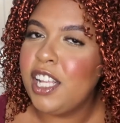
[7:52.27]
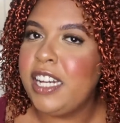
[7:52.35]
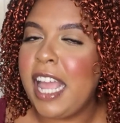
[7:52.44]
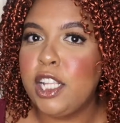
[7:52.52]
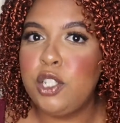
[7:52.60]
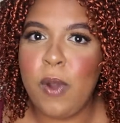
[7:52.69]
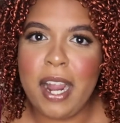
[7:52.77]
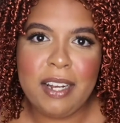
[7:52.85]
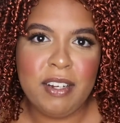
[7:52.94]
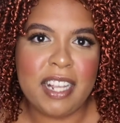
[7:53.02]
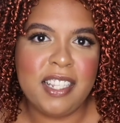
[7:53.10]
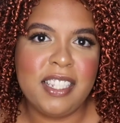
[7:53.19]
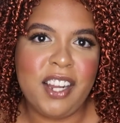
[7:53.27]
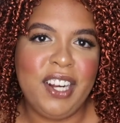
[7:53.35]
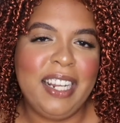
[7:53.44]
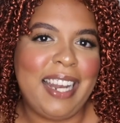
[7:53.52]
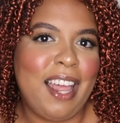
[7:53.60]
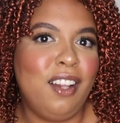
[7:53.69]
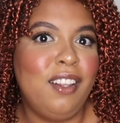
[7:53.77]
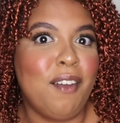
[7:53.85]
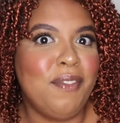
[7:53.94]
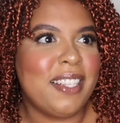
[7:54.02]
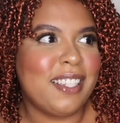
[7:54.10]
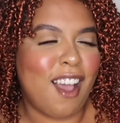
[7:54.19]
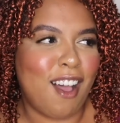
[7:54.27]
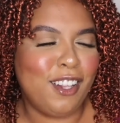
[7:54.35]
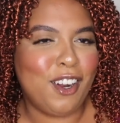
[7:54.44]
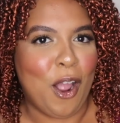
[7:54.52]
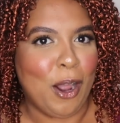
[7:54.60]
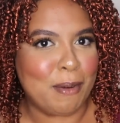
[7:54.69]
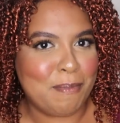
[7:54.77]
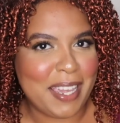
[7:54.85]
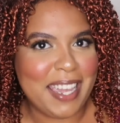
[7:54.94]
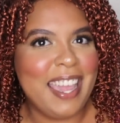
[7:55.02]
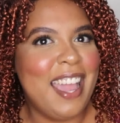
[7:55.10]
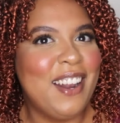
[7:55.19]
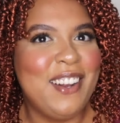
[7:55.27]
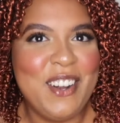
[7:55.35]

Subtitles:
Now, do I necessarily love this color on me?